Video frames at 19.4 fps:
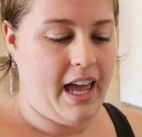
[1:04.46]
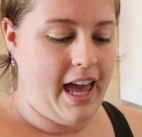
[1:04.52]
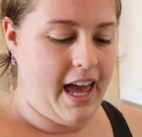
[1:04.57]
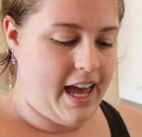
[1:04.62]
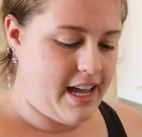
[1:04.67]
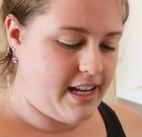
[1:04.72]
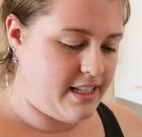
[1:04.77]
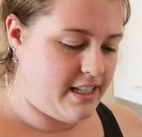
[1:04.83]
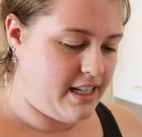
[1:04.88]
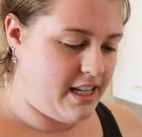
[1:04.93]

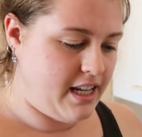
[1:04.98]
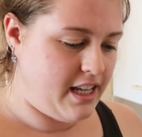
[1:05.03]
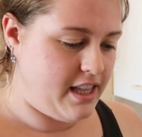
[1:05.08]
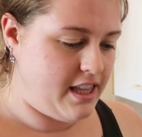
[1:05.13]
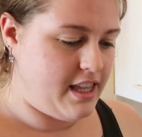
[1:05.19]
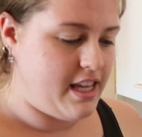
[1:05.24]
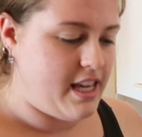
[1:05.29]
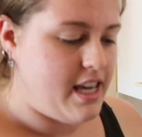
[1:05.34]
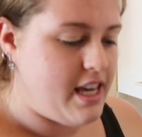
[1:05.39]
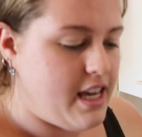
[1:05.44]
and
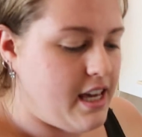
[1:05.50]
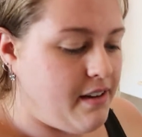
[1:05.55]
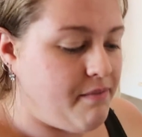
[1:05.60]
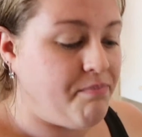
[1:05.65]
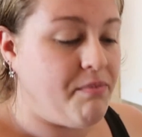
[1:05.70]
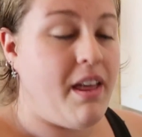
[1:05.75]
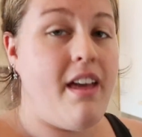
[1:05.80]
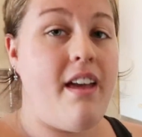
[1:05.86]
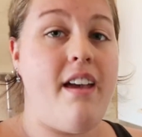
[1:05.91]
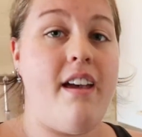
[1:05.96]
the
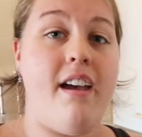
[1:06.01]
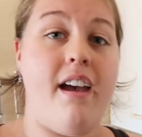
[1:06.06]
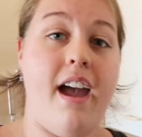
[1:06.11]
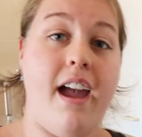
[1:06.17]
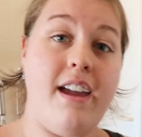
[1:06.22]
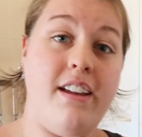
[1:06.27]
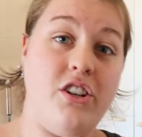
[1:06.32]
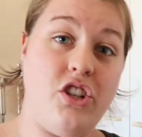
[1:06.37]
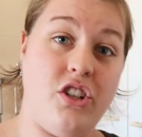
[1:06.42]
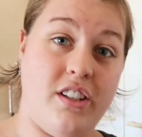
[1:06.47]

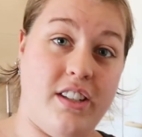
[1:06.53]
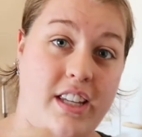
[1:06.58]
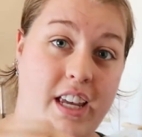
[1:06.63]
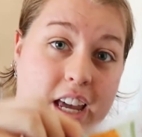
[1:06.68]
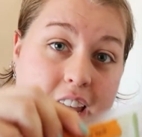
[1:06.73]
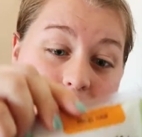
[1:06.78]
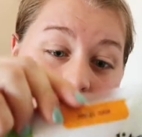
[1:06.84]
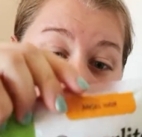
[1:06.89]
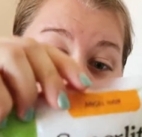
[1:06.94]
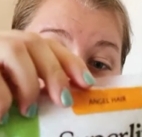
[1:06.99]
angel's
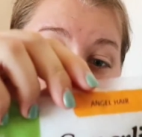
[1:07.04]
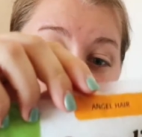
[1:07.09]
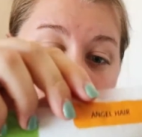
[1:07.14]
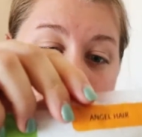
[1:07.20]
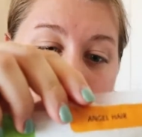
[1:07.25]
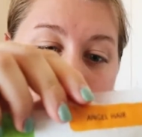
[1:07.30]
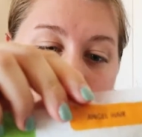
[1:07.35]
hair.